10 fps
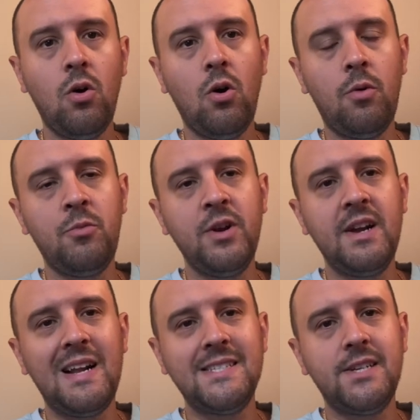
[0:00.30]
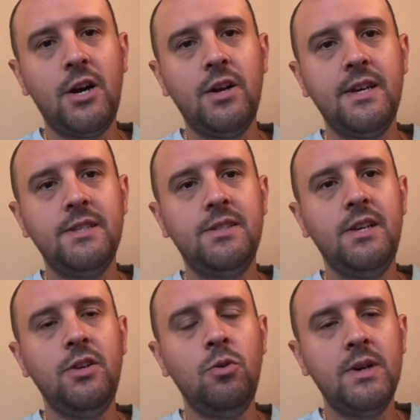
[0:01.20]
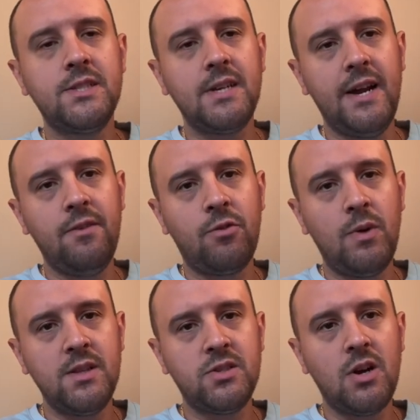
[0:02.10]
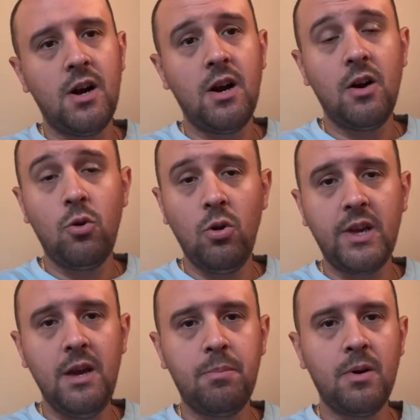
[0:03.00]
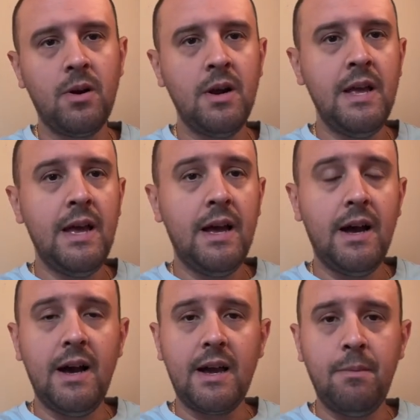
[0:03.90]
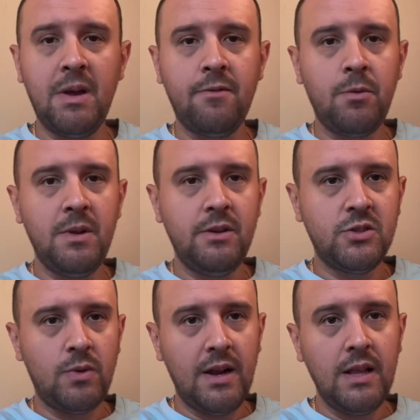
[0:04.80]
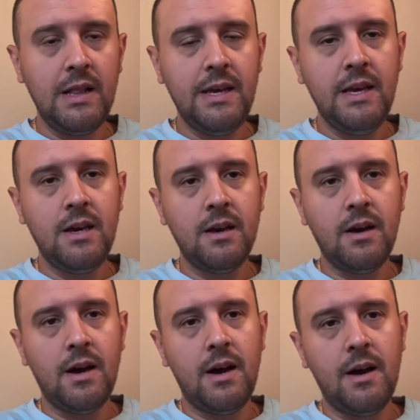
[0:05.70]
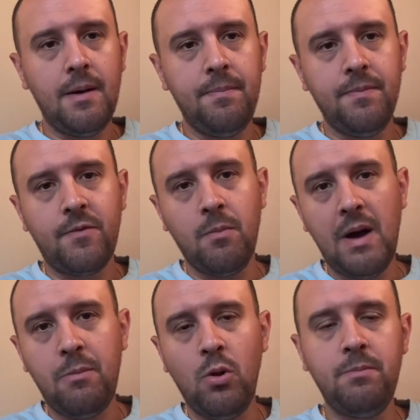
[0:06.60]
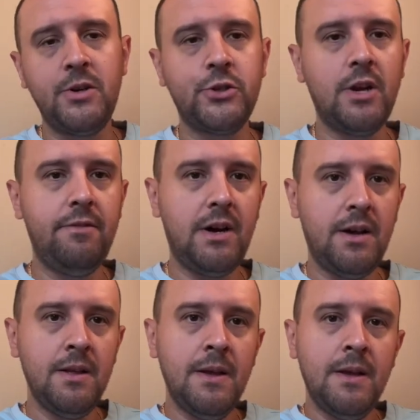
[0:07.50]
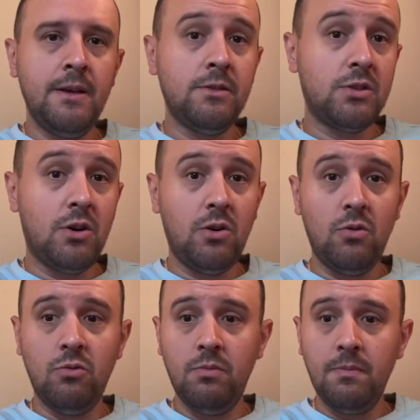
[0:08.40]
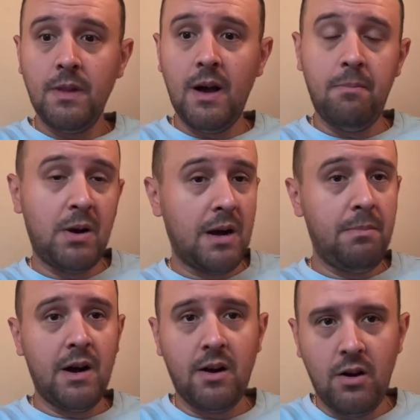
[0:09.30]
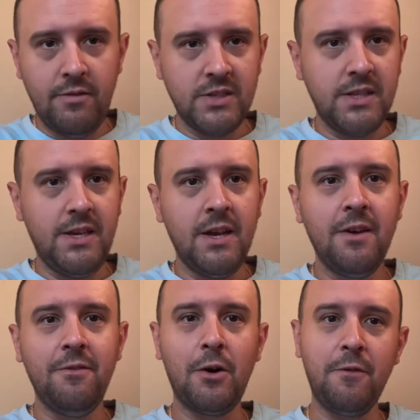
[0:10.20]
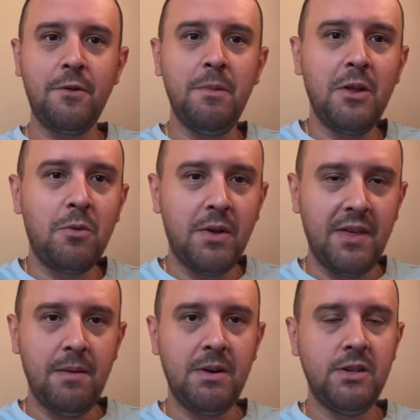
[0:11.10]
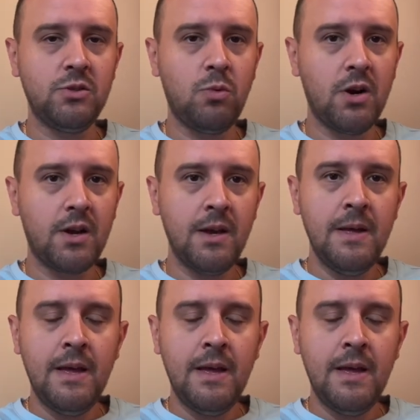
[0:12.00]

Omri Glazer is the newest signing for Red Star, a goalkeeper uh, coming in from the Israeli league, um, from Hapoel Be'er Sheva. So uh, Barak Bakhar, obviously very familiar with him and his work,